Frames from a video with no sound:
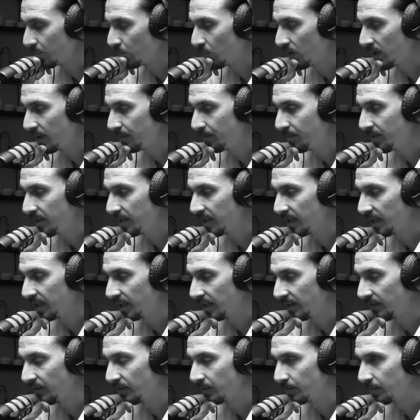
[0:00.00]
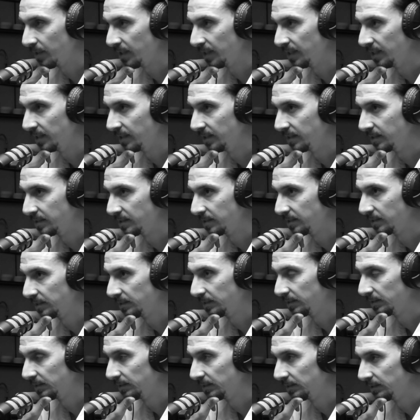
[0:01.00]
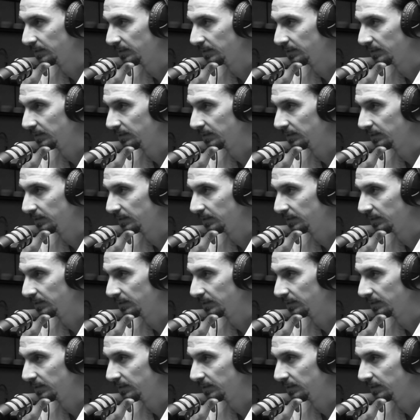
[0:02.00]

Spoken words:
why be like everybody else?